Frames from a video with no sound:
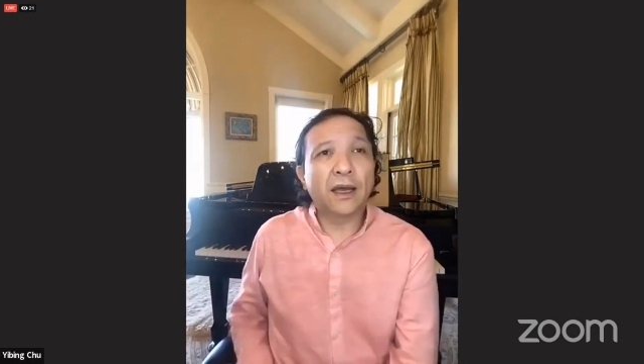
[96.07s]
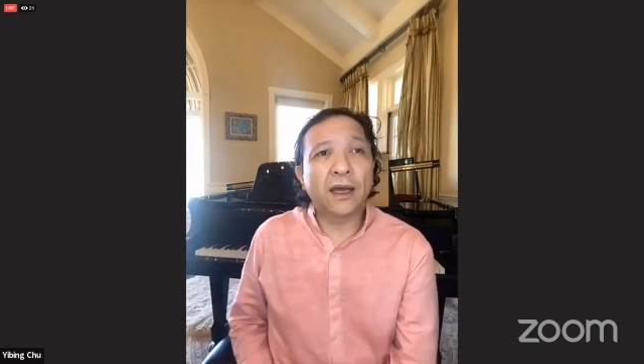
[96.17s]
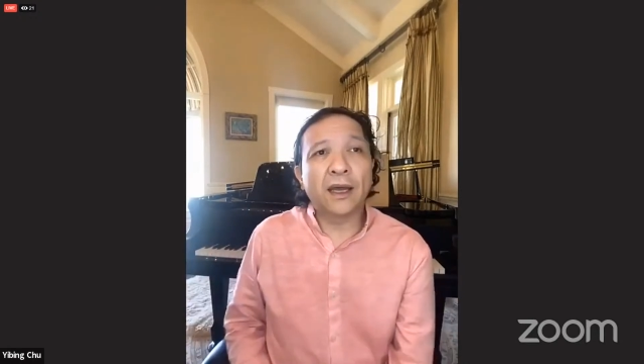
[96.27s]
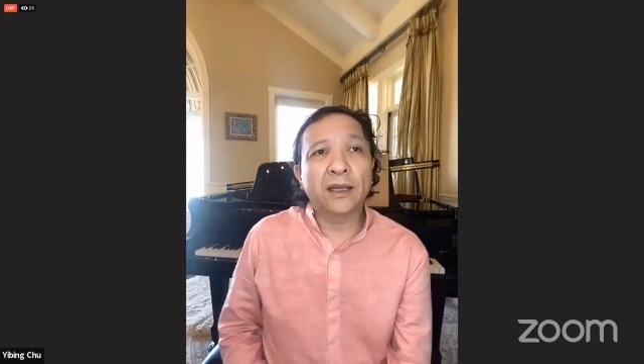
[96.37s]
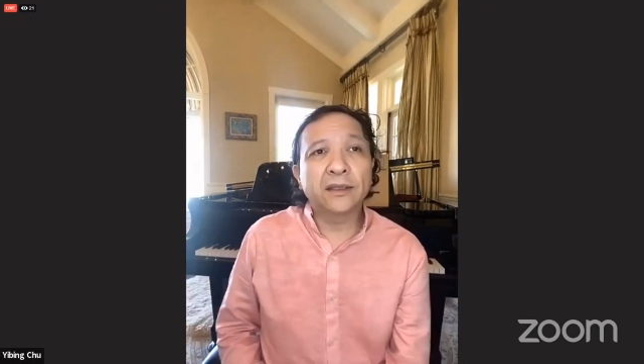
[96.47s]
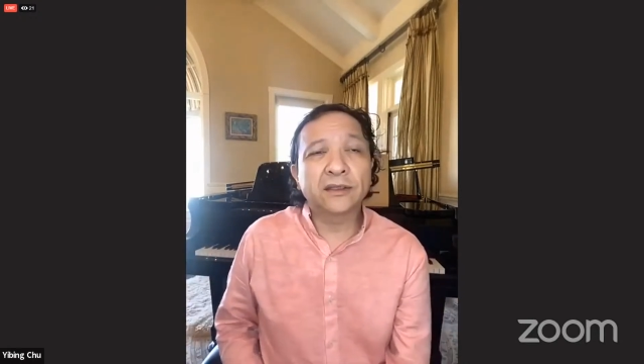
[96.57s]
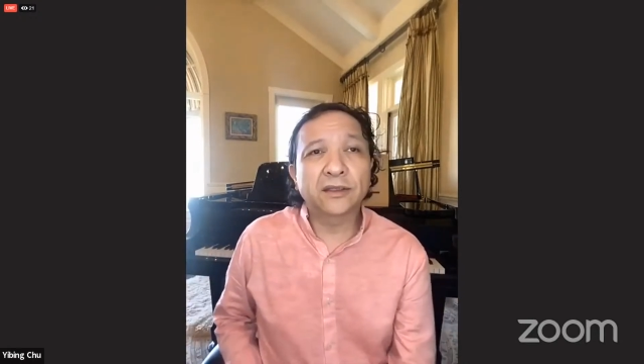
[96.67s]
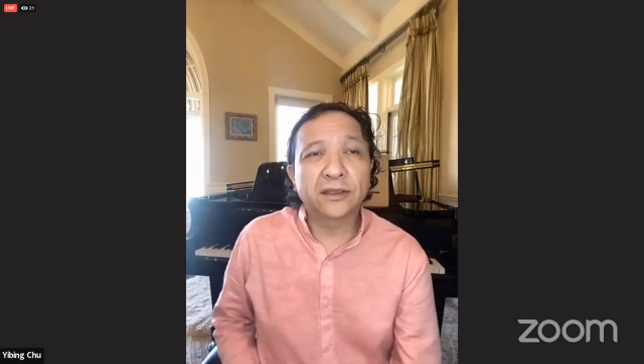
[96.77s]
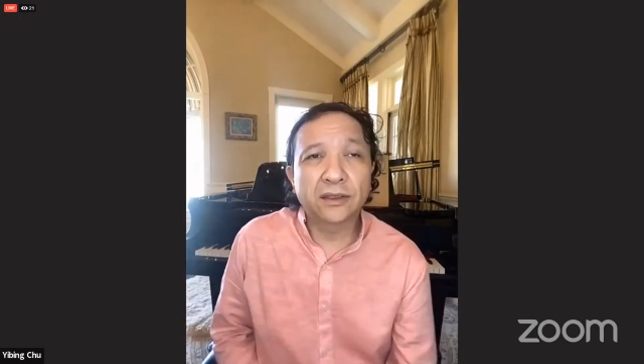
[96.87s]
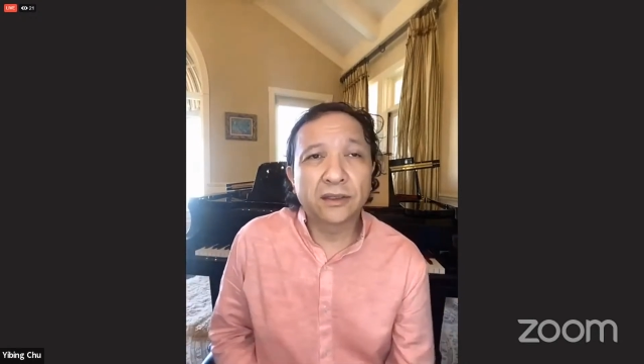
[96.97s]
And
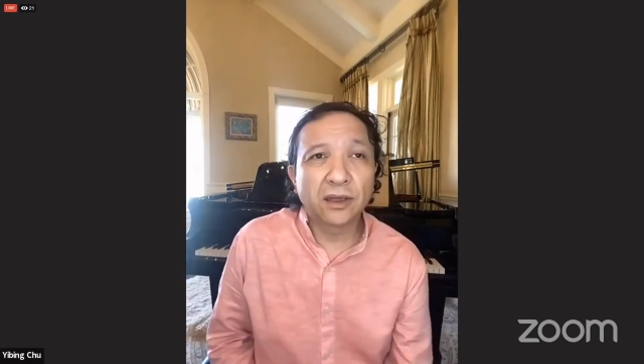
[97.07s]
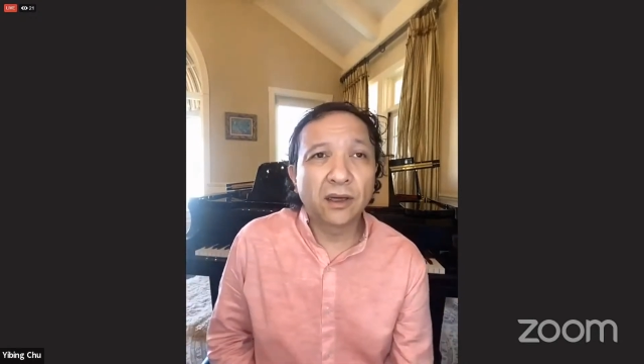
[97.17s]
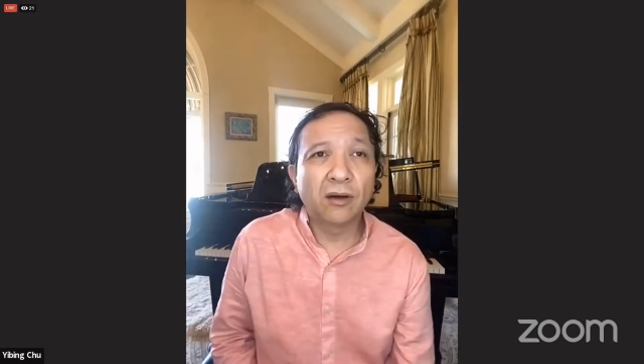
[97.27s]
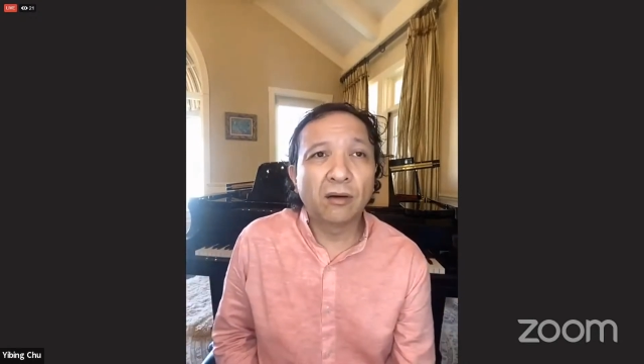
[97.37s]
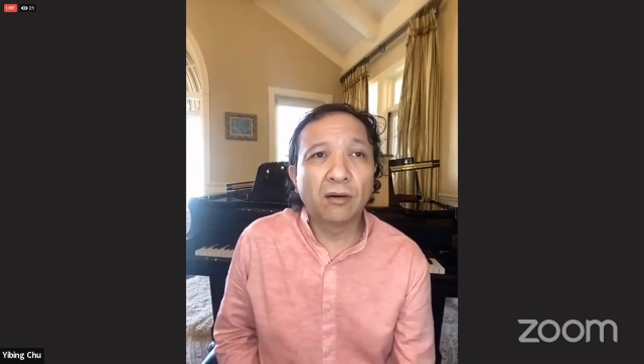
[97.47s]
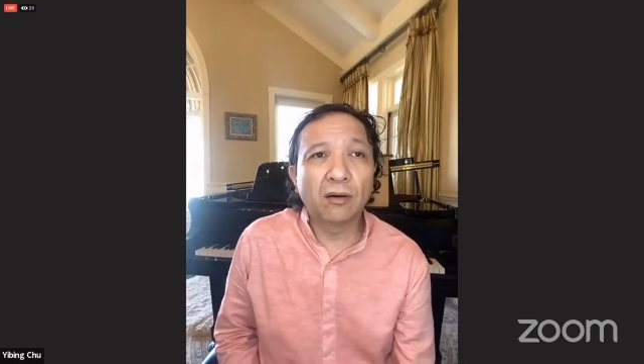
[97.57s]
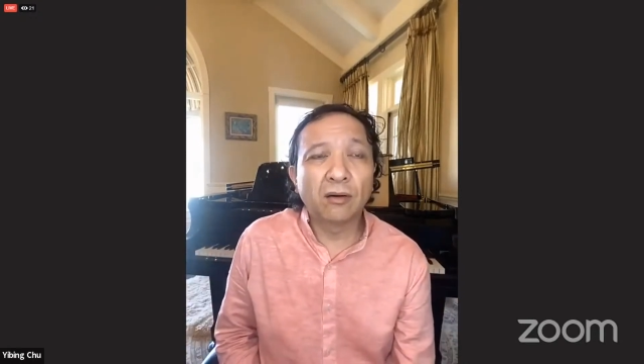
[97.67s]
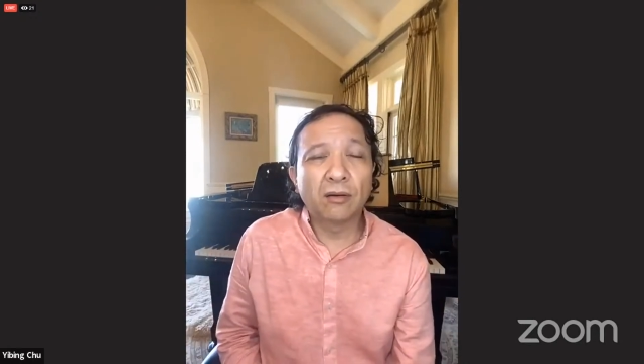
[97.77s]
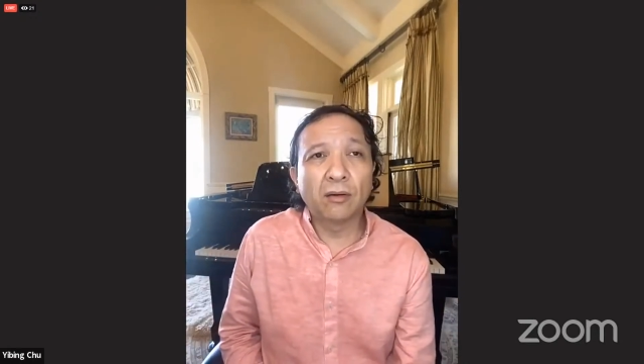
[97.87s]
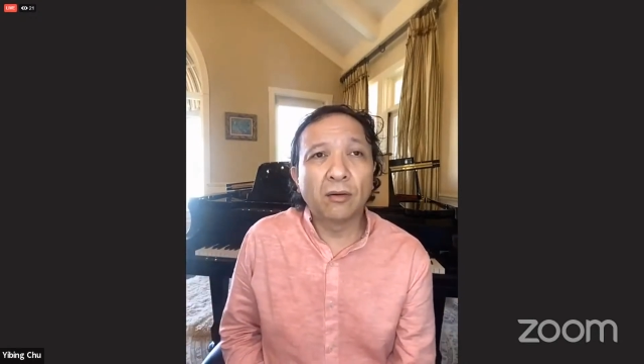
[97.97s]

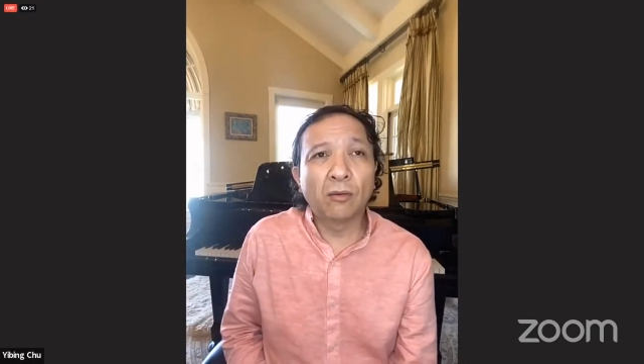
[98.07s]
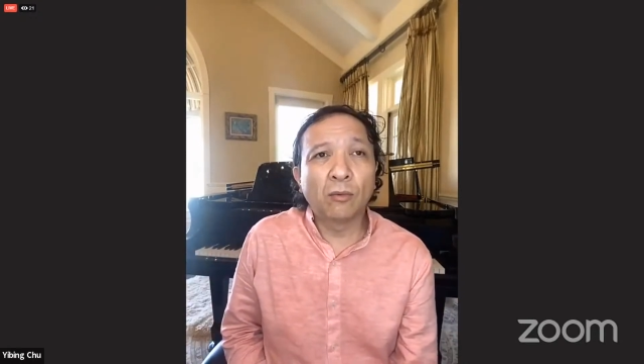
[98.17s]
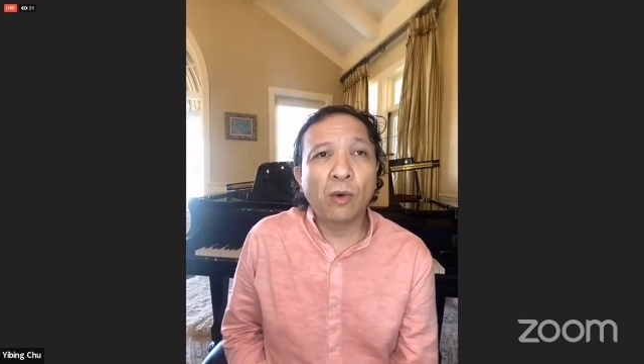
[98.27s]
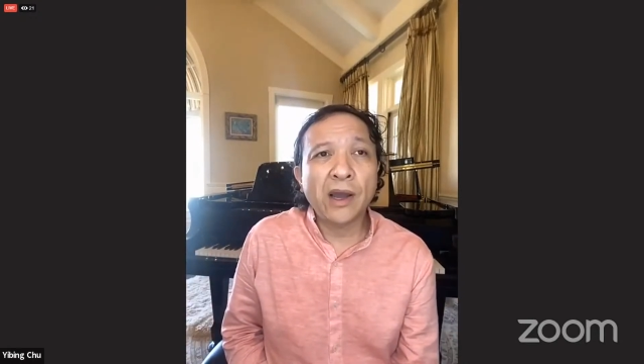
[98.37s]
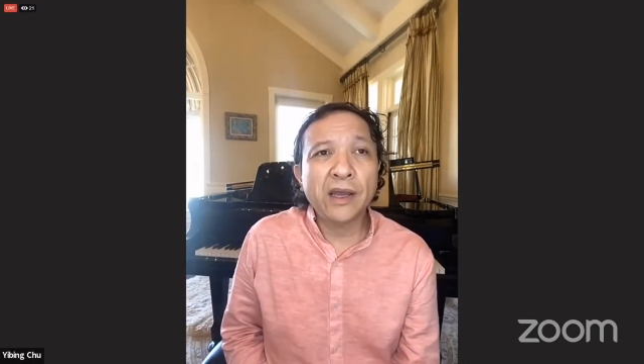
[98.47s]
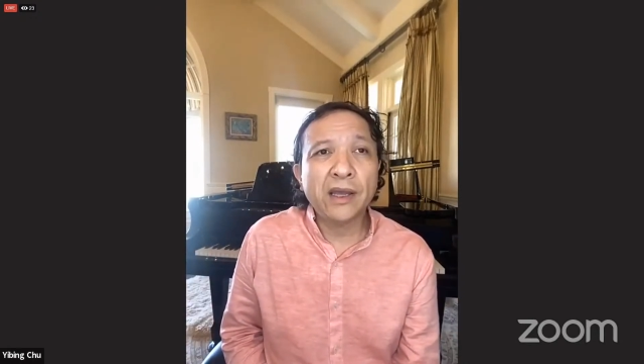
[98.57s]
why